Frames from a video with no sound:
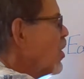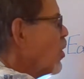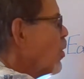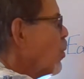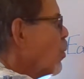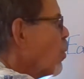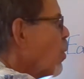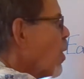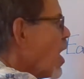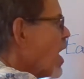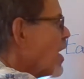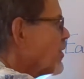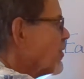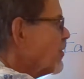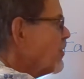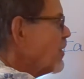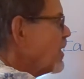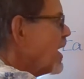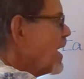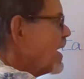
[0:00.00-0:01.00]

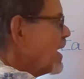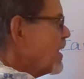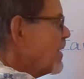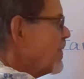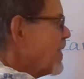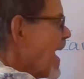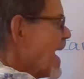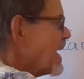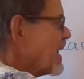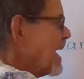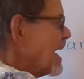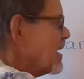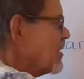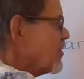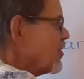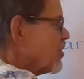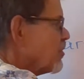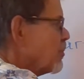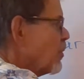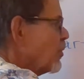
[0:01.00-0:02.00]
water, and in that case,
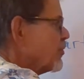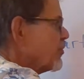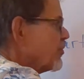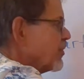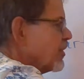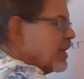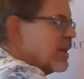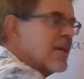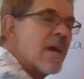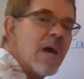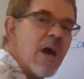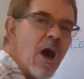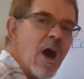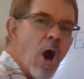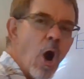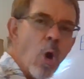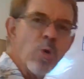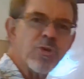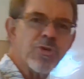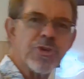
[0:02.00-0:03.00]
it's mostly
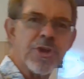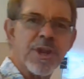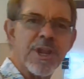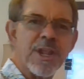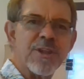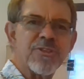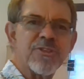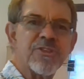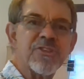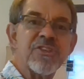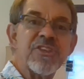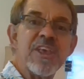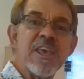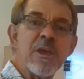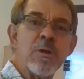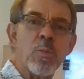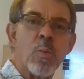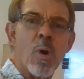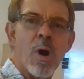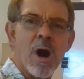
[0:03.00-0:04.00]
ocean and sea
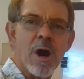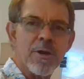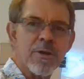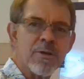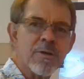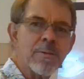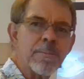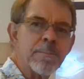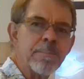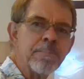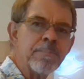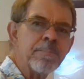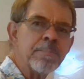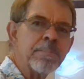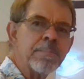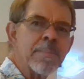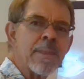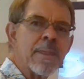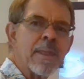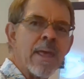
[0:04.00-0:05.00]
water.
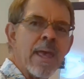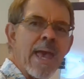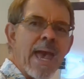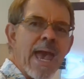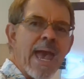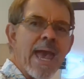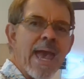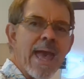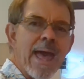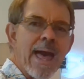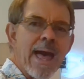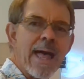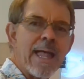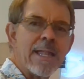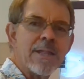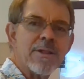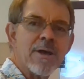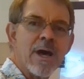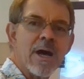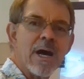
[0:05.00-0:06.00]

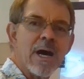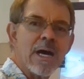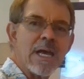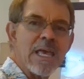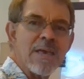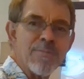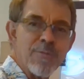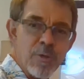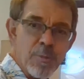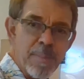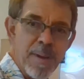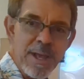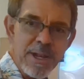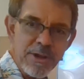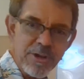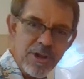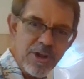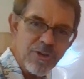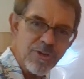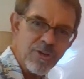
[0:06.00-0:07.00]
And if you paid
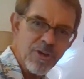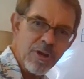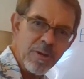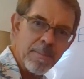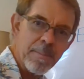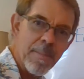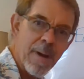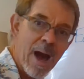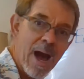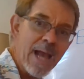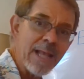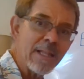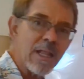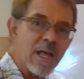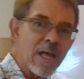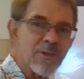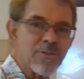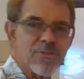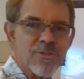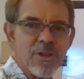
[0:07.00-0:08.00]
attention to my
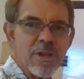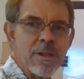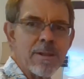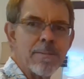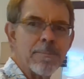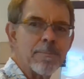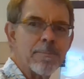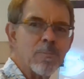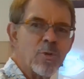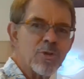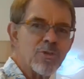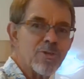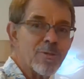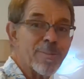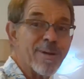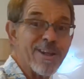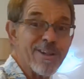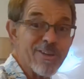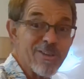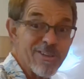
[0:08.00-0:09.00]
lesson, which
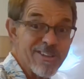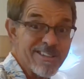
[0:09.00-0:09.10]
about